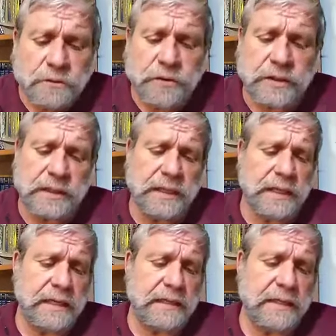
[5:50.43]
they were
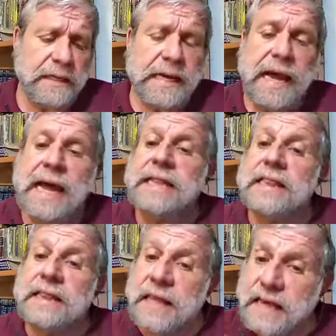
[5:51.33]
fatigued,
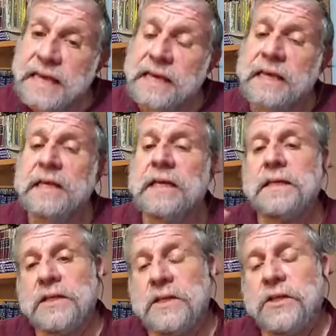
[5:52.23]
and they
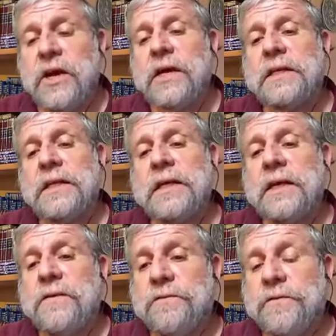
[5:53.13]
did not
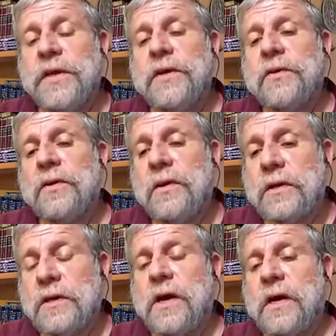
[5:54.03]
fear
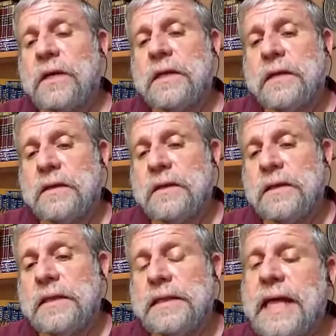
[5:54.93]
God.
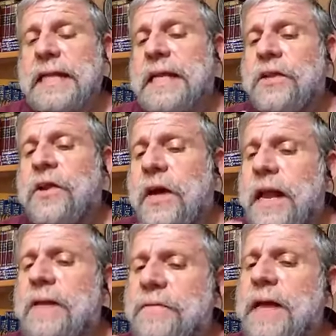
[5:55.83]
They did
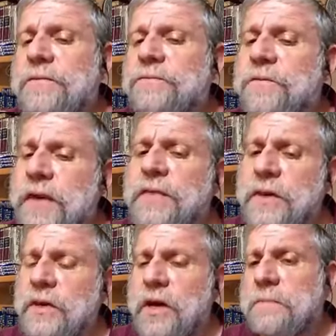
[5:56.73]
not have that
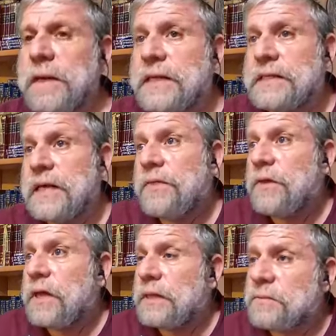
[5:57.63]
faith in God because
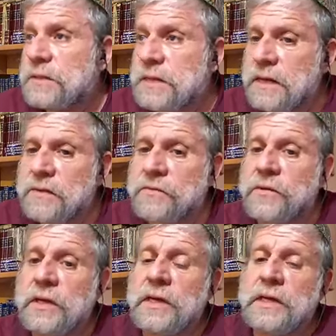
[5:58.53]
they thought
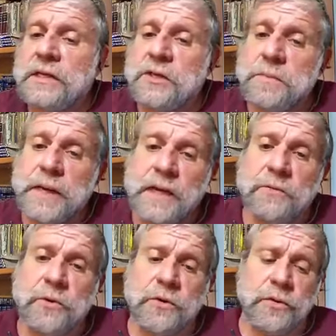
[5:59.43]
themselves to
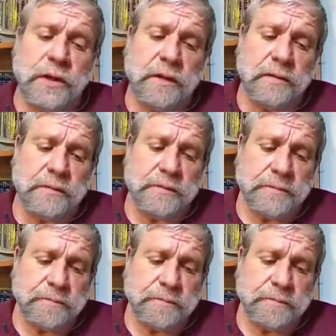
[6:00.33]
be unworthy.